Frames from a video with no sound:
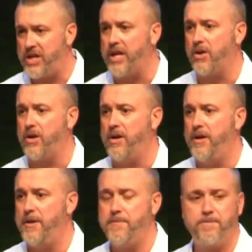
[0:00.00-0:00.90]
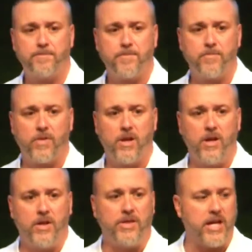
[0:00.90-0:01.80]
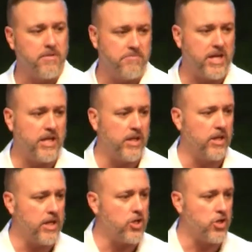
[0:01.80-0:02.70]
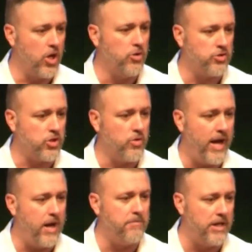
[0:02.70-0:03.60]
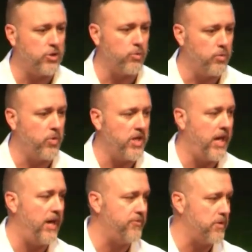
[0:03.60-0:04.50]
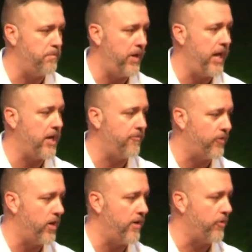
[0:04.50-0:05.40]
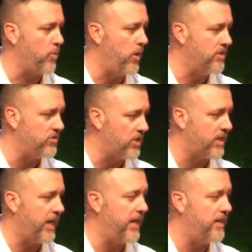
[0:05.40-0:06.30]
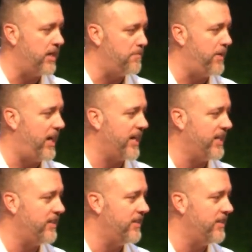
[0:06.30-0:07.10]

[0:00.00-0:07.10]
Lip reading: here. They immediately go to, how much would we have to pay for everyone to get a bite?